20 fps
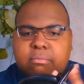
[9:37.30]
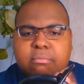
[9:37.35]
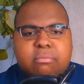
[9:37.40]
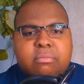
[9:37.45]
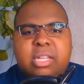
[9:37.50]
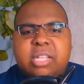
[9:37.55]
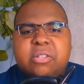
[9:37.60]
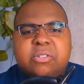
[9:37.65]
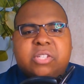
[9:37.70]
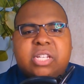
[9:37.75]

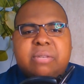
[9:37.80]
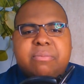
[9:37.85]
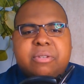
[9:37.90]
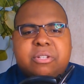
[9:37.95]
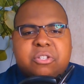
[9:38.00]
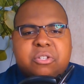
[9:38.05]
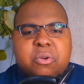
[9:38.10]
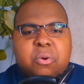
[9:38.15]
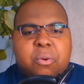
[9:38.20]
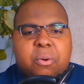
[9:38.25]
Neither team has
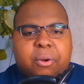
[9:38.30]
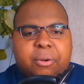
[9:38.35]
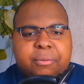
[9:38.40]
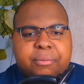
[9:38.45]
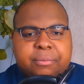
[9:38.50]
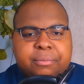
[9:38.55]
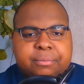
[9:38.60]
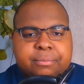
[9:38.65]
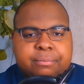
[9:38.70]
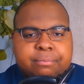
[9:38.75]
scored,
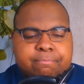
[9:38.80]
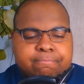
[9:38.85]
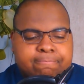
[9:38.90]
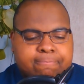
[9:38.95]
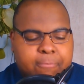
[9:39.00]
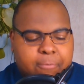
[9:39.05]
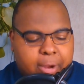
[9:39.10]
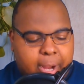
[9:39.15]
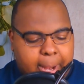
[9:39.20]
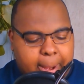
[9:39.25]

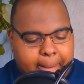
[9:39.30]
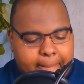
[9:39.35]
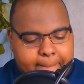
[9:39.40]
right?